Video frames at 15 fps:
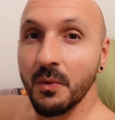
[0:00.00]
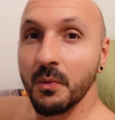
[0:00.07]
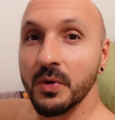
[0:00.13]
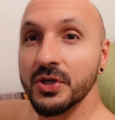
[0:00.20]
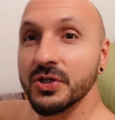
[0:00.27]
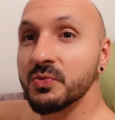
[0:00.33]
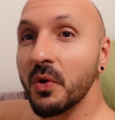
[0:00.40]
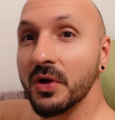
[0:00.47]
We're
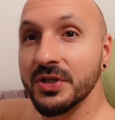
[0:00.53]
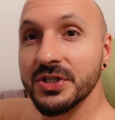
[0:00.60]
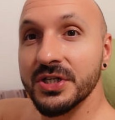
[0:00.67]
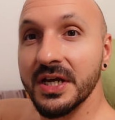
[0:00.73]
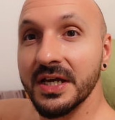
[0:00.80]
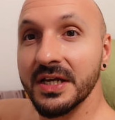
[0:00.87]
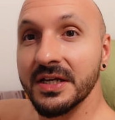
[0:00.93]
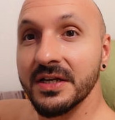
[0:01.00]
just
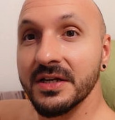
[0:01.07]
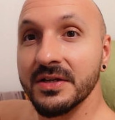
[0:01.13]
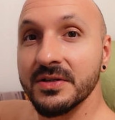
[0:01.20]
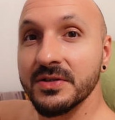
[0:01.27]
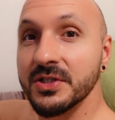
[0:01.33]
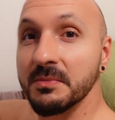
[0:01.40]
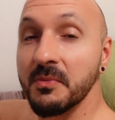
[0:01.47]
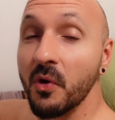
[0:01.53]
watching
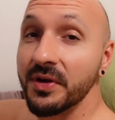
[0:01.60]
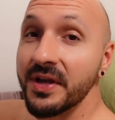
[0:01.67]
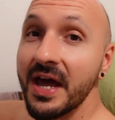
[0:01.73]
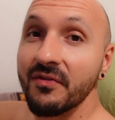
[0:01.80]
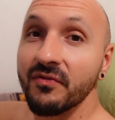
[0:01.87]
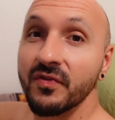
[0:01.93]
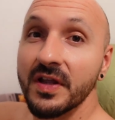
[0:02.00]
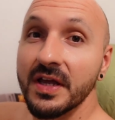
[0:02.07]
some more
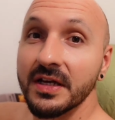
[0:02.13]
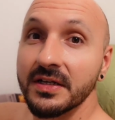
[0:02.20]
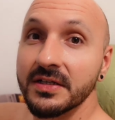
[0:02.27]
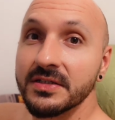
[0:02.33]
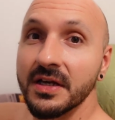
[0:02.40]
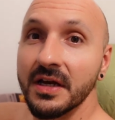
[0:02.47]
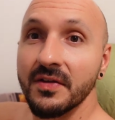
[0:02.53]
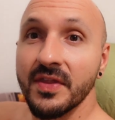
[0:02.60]

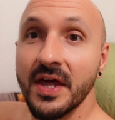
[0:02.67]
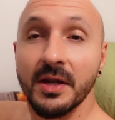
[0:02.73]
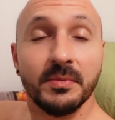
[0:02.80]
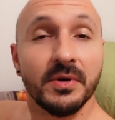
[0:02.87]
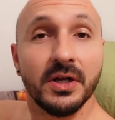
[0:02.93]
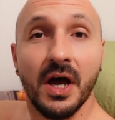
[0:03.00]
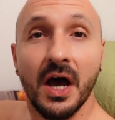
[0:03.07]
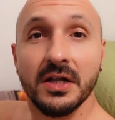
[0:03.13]
Netflix, and then I'm
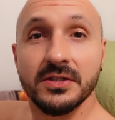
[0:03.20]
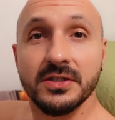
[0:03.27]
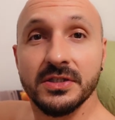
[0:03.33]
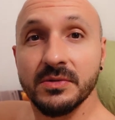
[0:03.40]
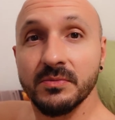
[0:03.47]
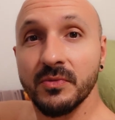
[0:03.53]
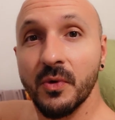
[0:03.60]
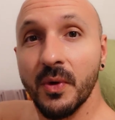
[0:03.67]
going to answer
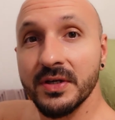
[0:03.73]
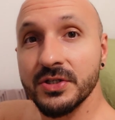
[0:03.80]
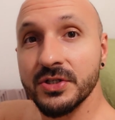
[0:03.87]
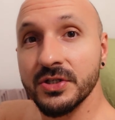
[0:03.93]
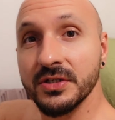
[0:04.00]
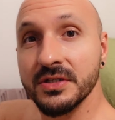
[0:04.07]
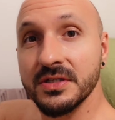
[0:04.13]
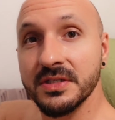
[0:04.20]
some
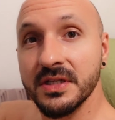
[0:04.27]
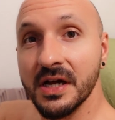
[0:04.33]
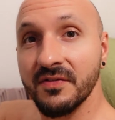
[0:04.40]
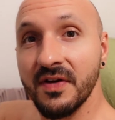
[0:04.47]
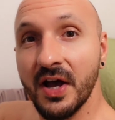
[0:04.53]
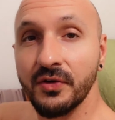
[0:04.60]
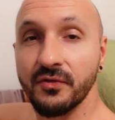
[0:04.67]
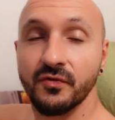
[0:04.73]
questions that I've
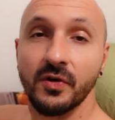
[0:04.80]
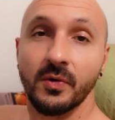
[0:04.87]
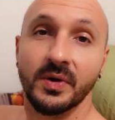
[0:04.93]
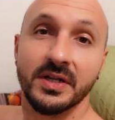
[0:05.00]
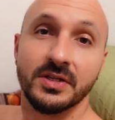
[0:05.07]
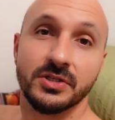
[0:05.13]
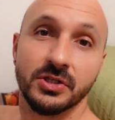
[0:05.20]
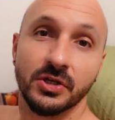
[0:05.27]
had through on
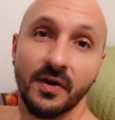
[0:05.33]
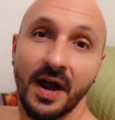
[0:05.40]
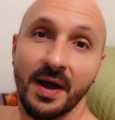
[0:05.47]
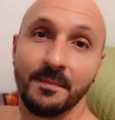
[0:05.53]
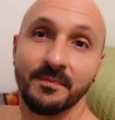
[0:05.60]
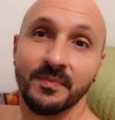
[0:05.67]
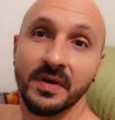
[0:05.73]
Instagram.